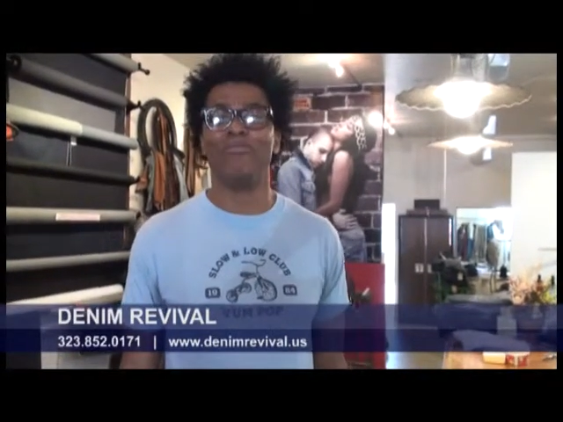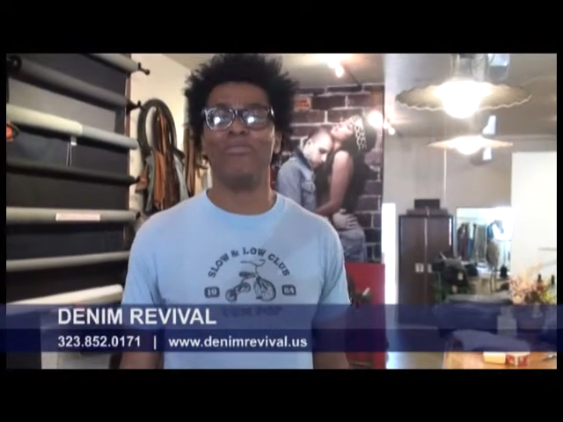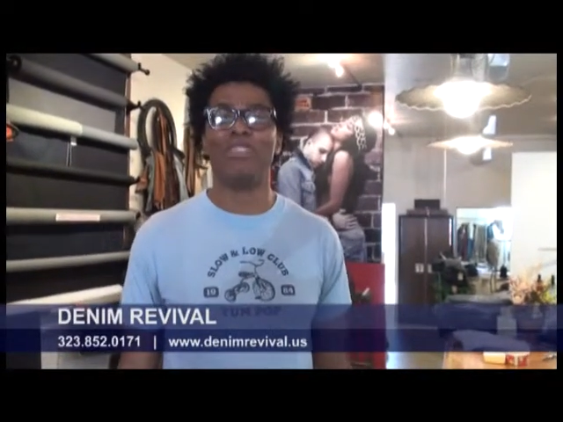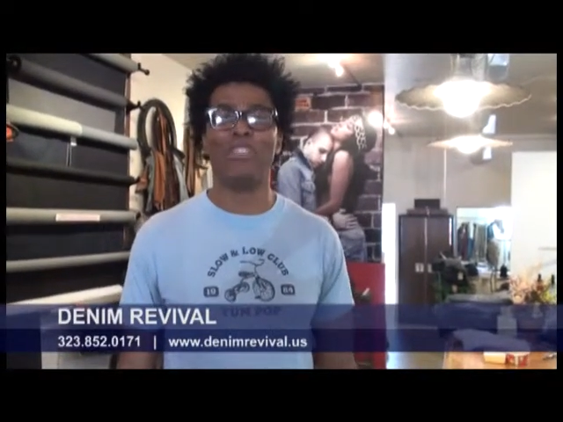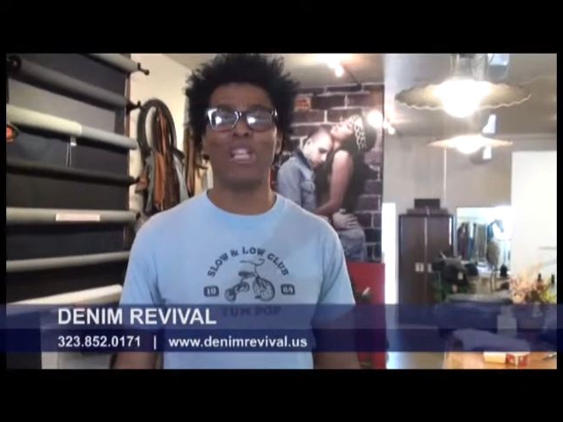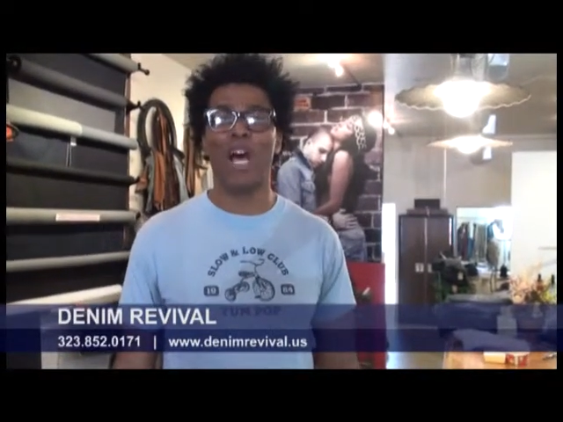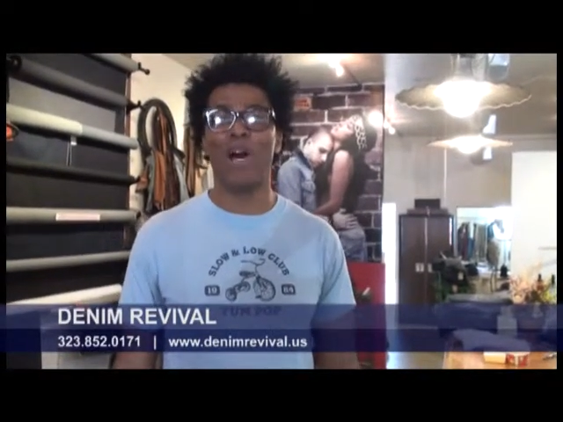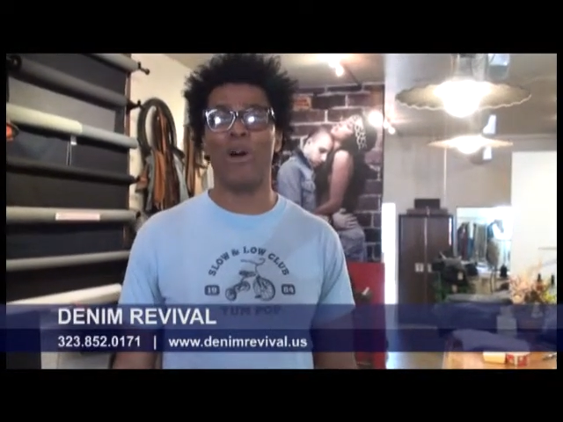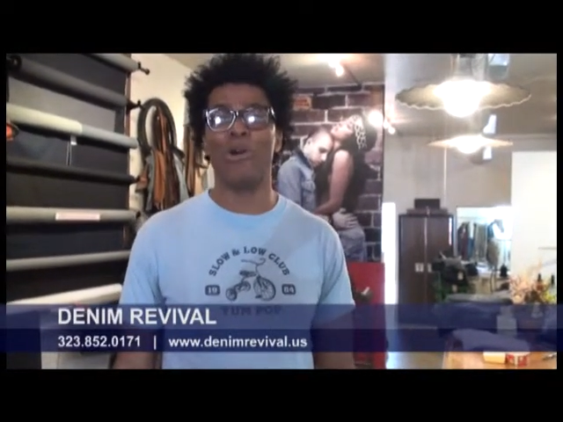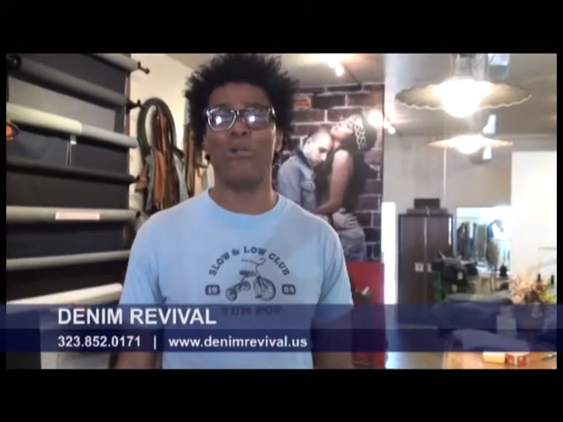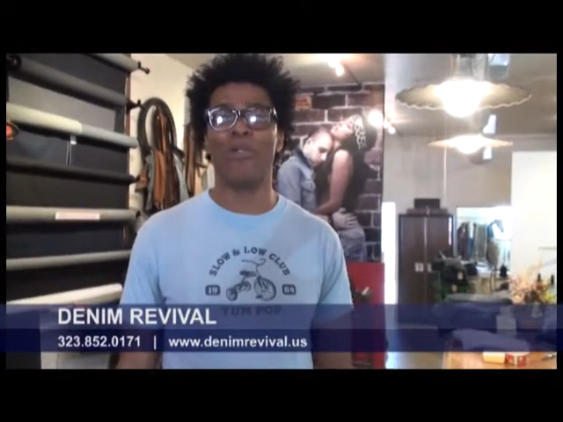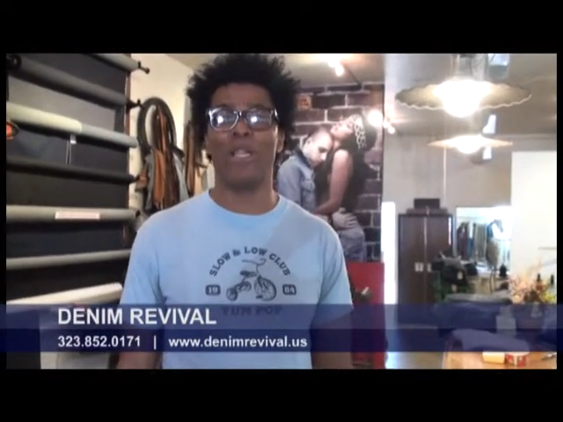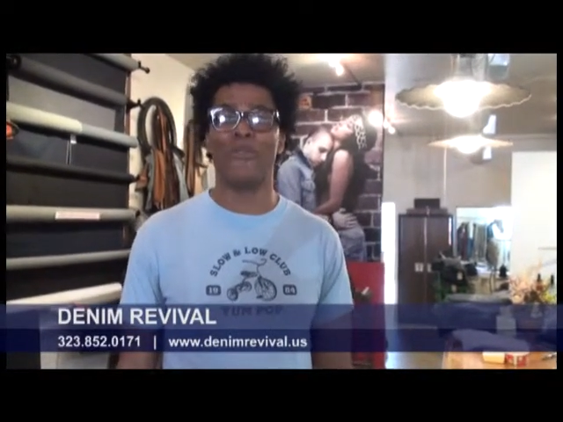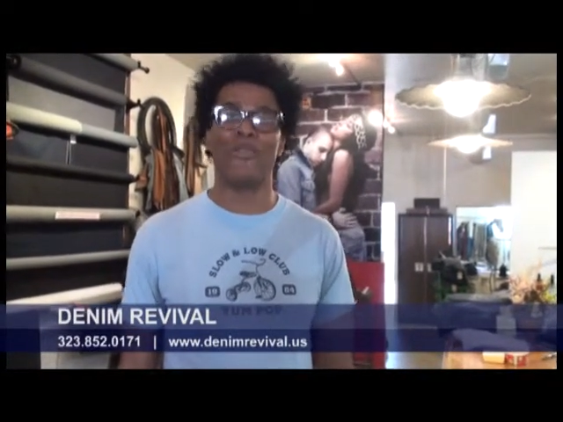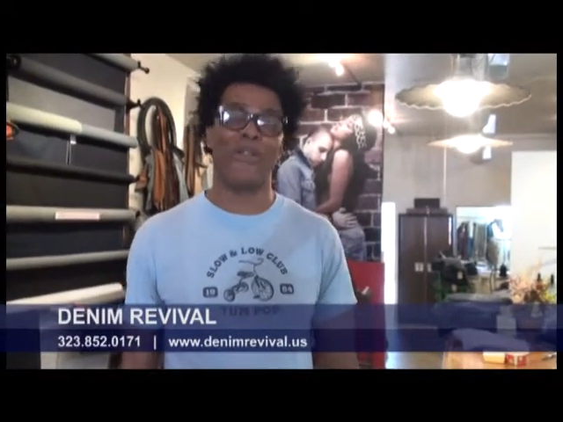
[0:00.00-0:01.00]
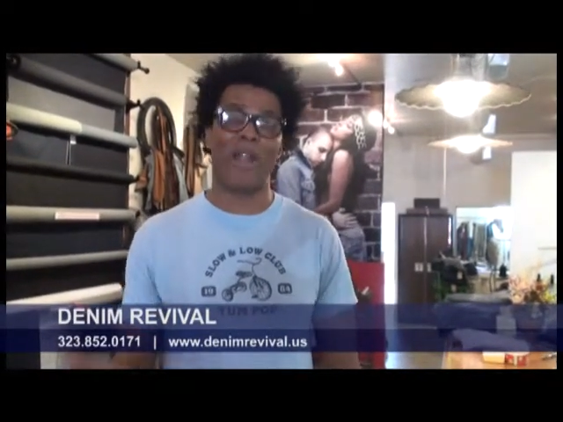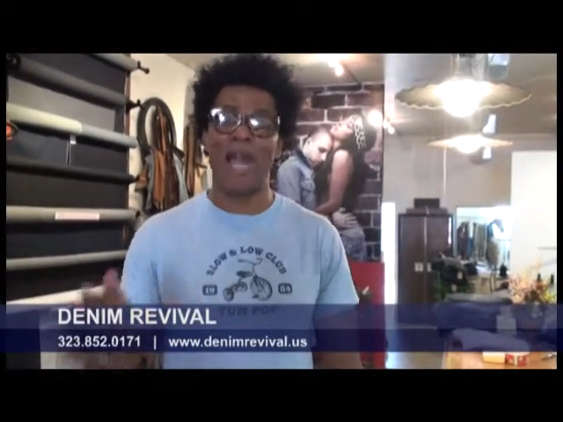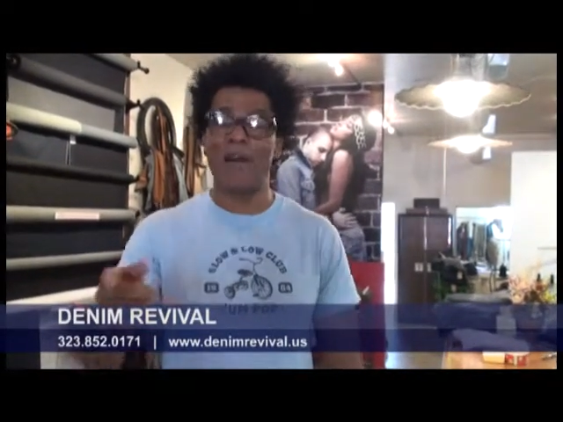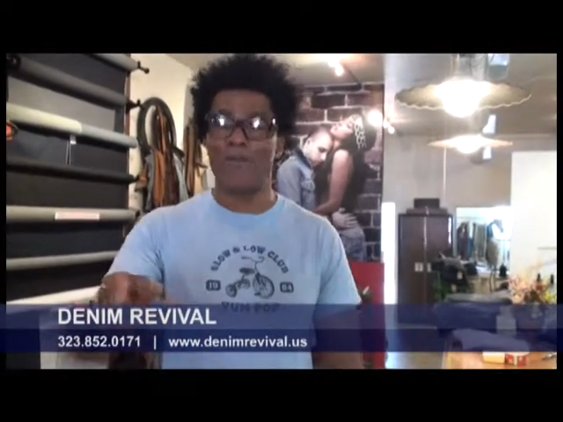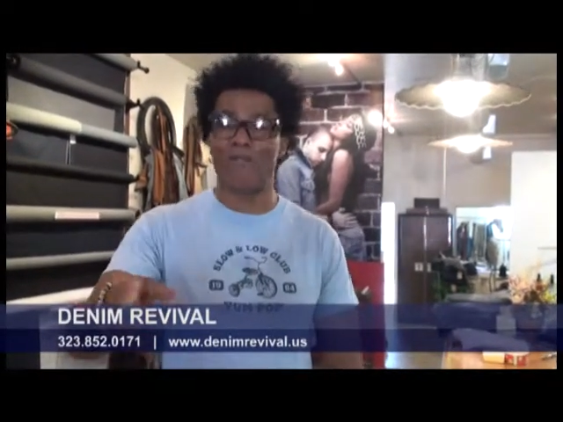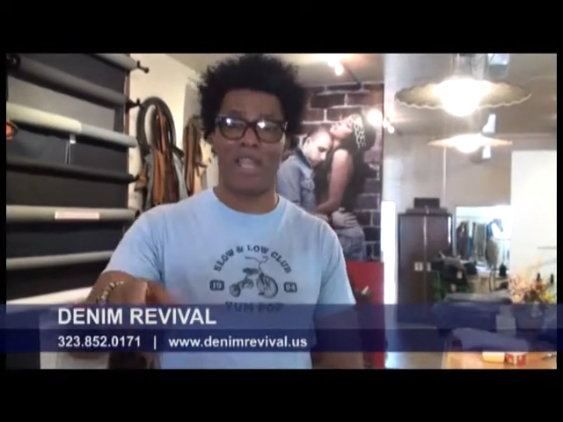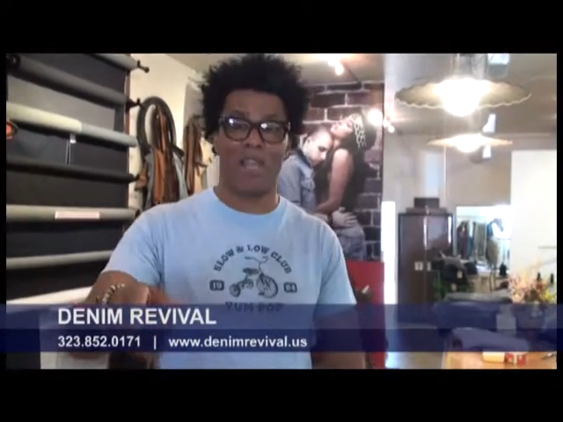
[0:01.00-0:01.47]
So if you're
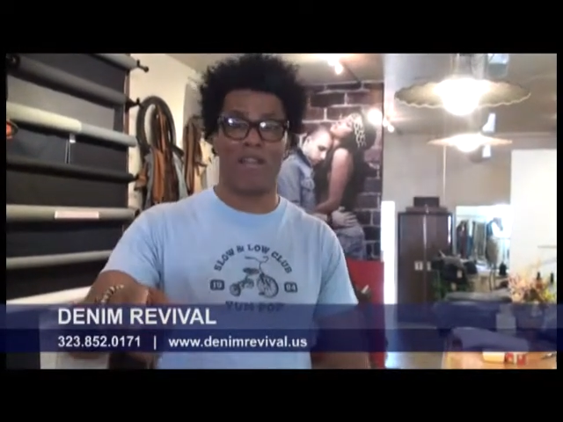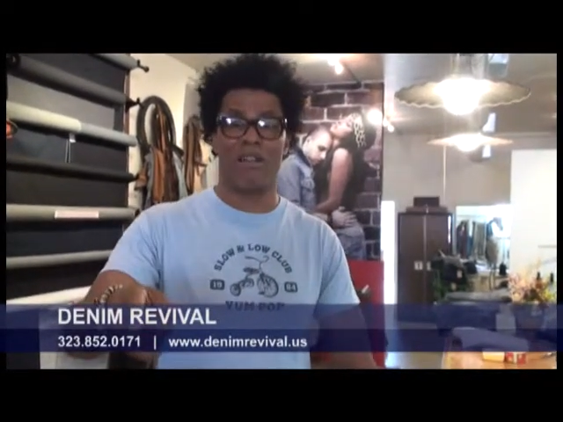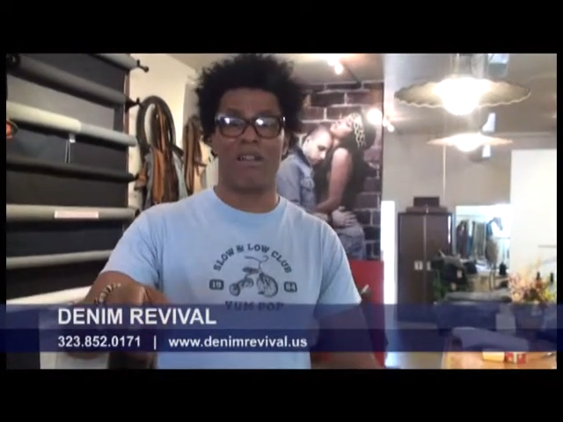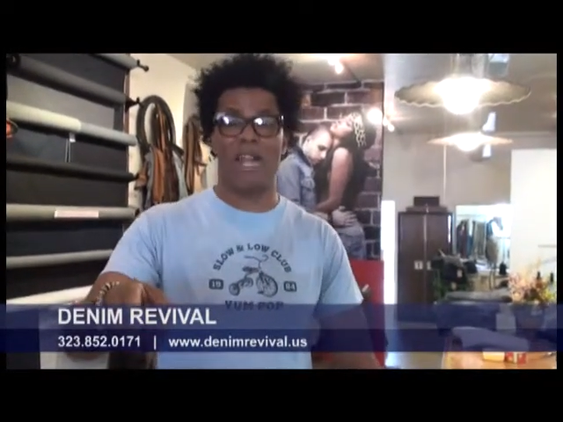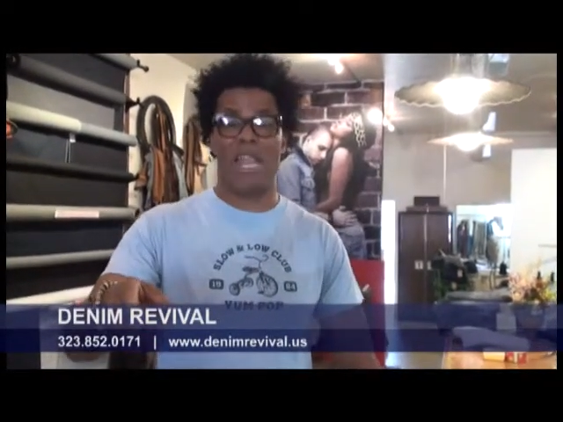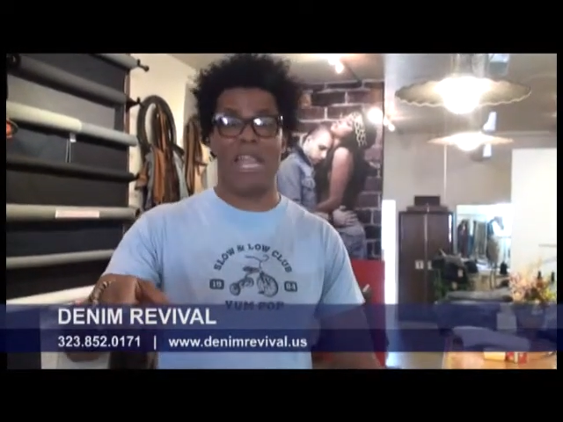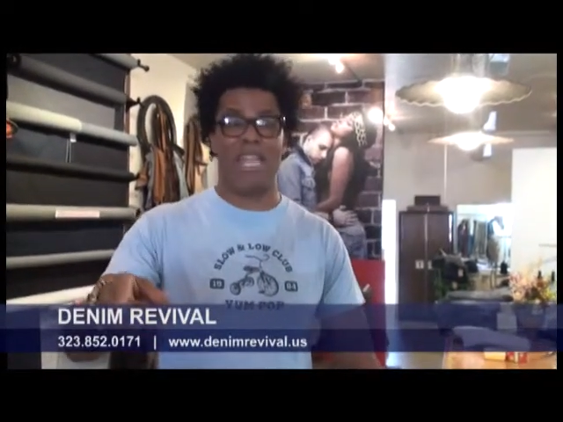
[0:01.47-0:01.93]
out there